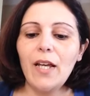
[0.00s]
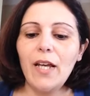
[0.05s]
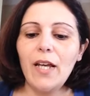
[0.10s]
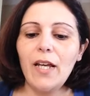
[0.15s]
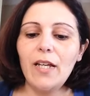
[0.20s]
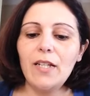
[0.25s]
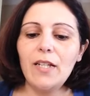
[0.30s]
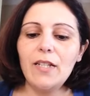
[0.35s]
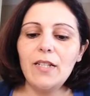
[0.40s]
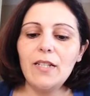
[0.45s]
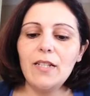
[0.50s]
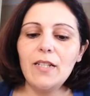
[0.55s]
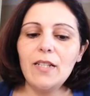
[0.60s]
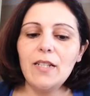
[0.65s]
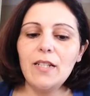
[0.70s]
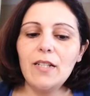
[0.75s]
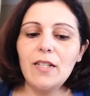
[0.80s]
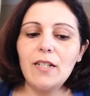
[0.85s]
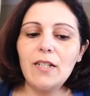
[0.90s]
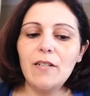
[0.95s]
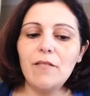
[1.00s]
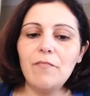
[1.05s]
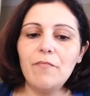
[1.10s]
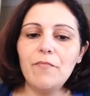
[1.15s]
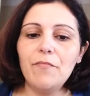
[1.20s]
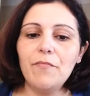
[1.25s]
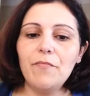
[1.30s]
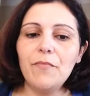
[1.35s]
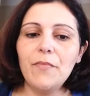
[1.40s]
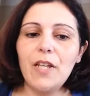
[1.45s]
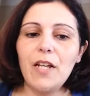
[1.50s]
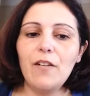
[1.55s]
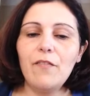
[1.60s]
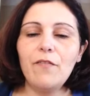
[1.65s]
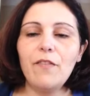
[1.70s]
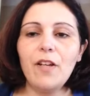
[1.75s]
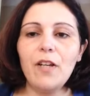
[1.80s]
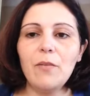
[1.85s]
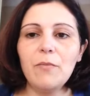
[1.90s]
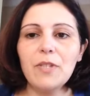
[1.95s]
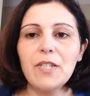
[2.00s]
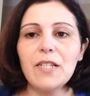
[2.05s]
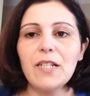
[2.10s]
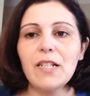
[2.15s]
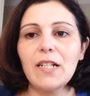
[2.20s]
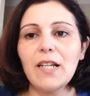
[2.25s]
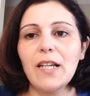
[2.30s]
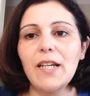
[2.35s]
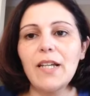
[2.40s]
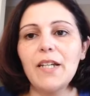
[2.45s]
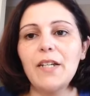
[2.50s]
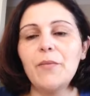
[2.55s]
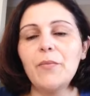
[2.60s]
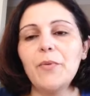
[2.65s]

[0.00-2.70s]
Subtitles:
and our flight was delayed.